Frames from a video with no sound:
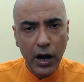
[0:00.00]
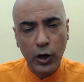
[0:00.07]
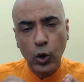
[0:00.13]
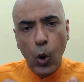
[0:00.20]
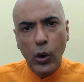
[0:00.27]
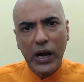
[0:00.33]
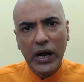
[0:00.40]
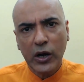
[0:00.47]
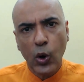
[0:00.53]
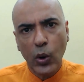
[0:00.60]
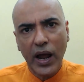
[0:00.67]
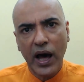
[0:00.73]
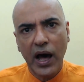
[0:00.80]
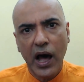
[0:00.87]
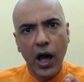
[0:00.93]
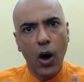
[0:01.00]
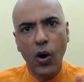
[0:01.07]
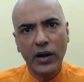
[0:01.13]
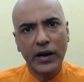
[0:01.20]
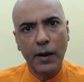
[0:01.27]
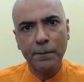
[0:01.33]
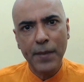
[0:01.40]
a Coca-Cola
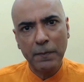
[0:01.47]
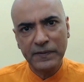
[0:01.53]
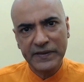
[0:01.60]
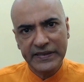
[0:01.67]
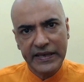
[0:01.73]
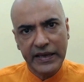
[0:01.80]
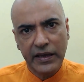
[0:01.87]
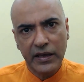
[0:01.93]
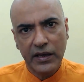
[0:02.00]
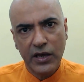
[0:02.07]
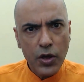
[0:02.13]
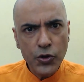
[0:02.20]
or a Pepsi.